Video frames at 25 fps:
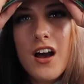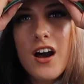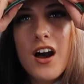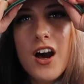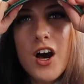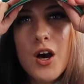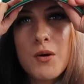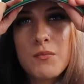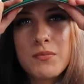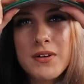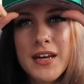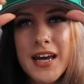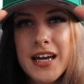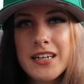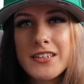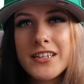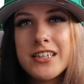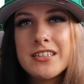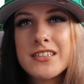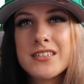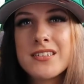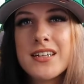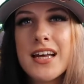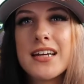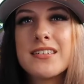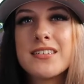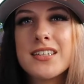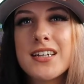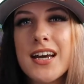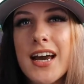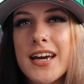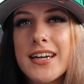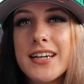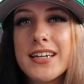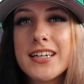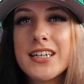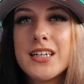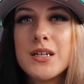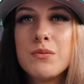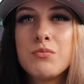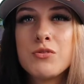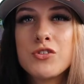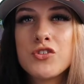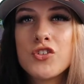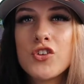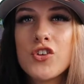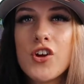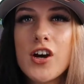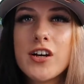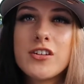Kanye just likes to kind of keep
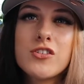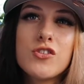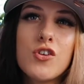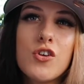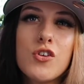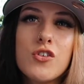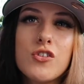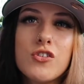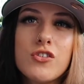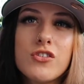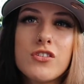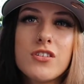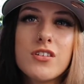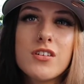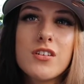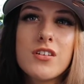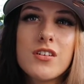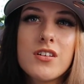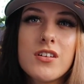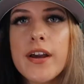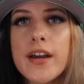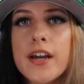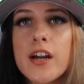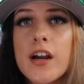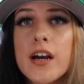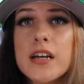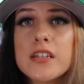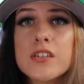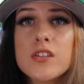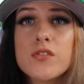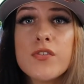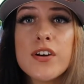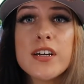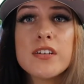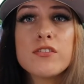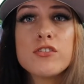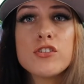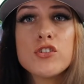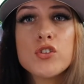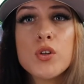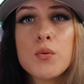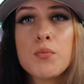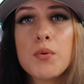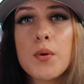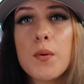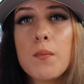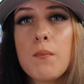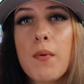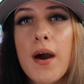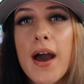us on our toes. Okay guys, so thanks for
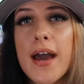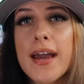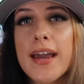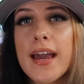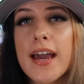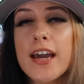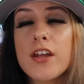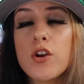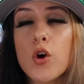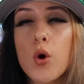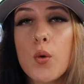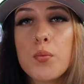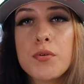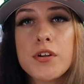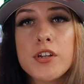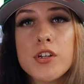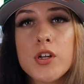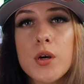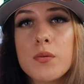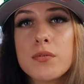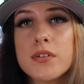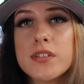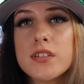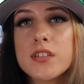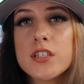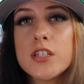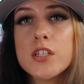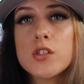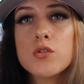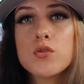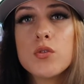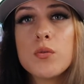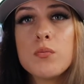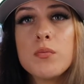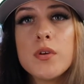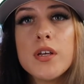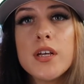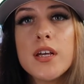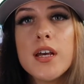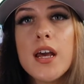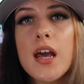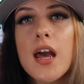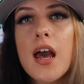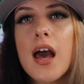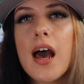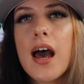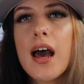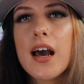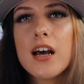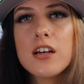stopping by and opening up these kicks with me.
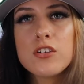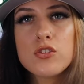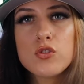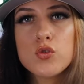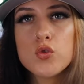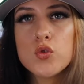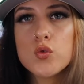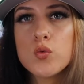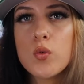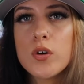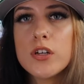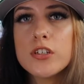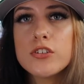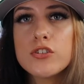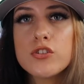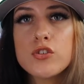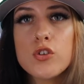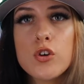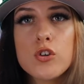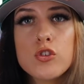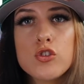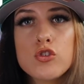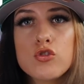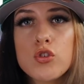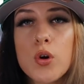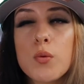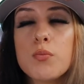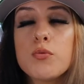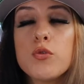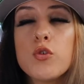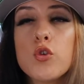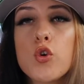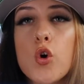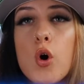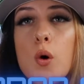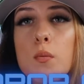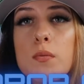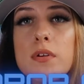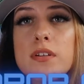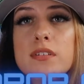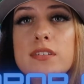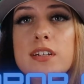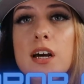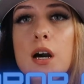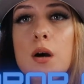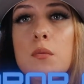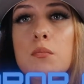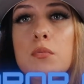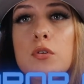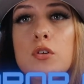As always, you know, drop your comments
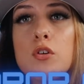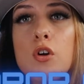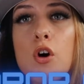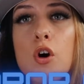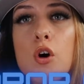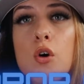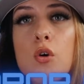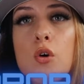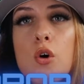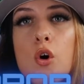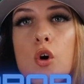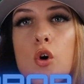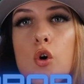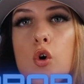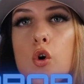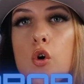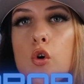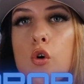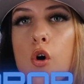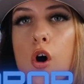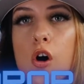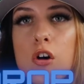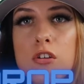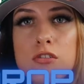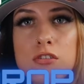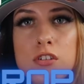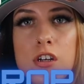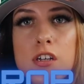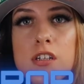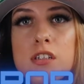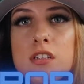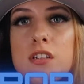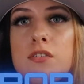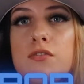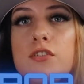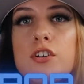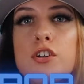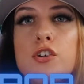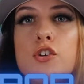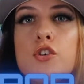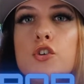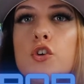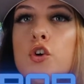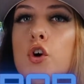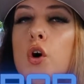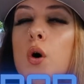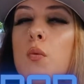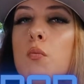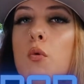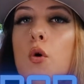down below, or alternatively you can
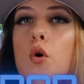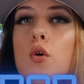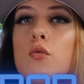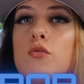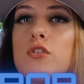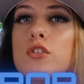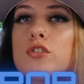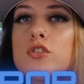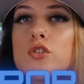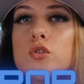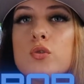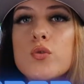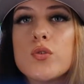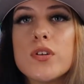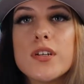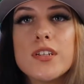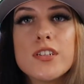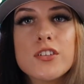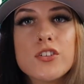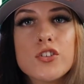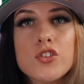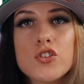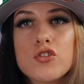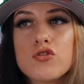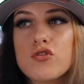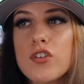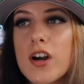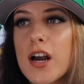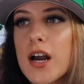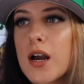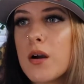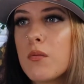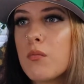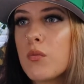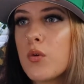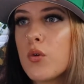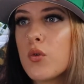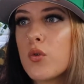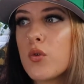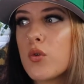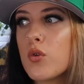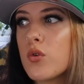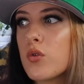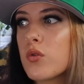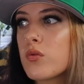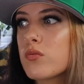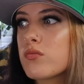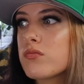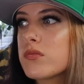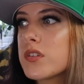come over to Instagram
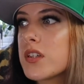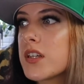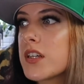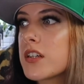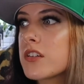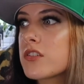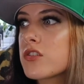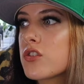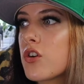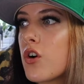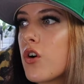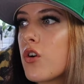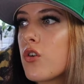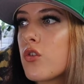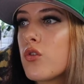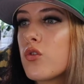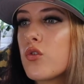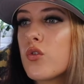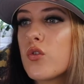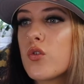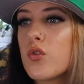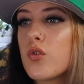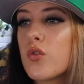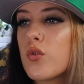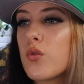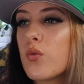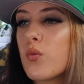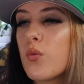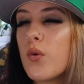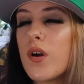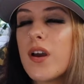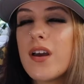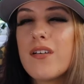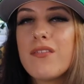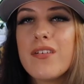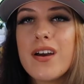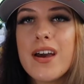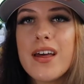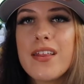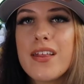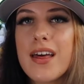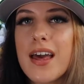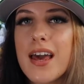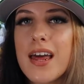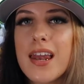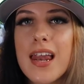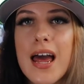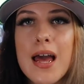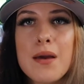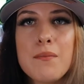or TikTok or wherever the
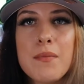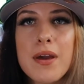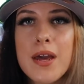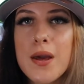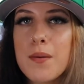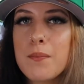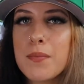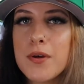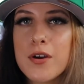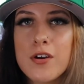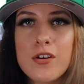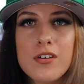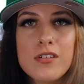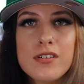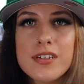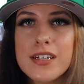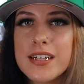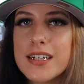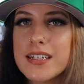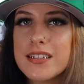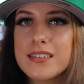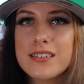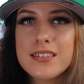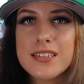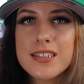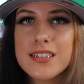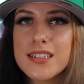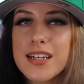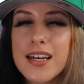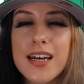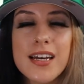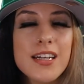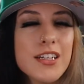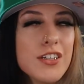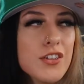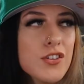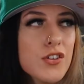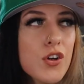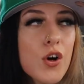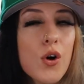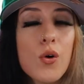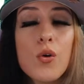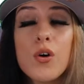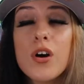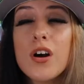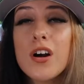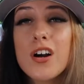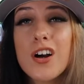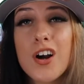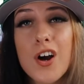hell I may appear on the internet, you know,
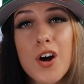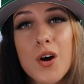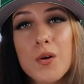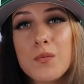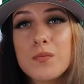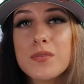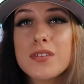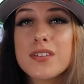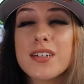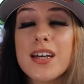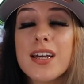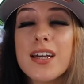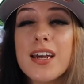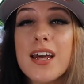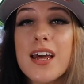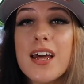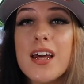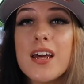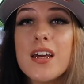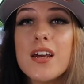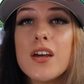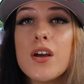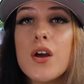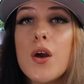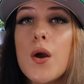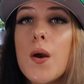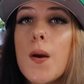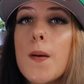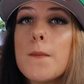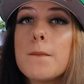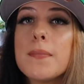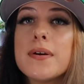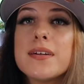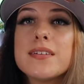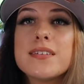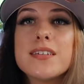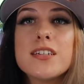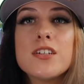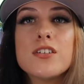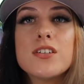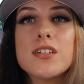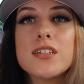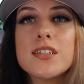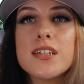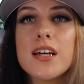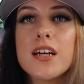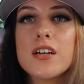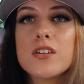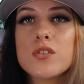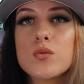come say hey. But until the
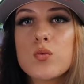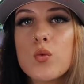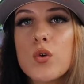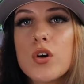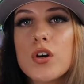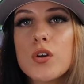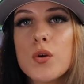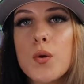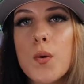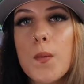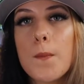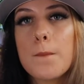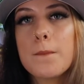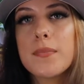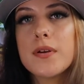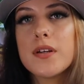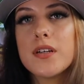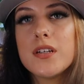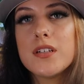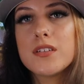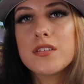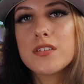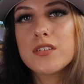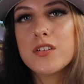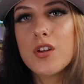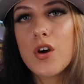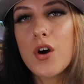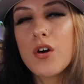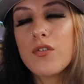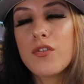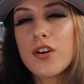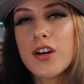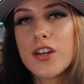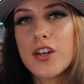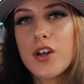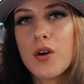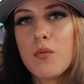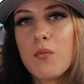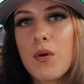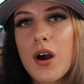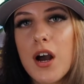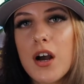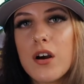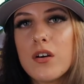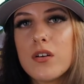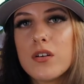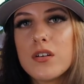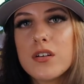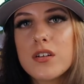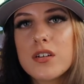next one, peace, love, and I'm
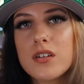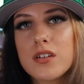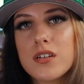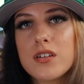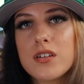out.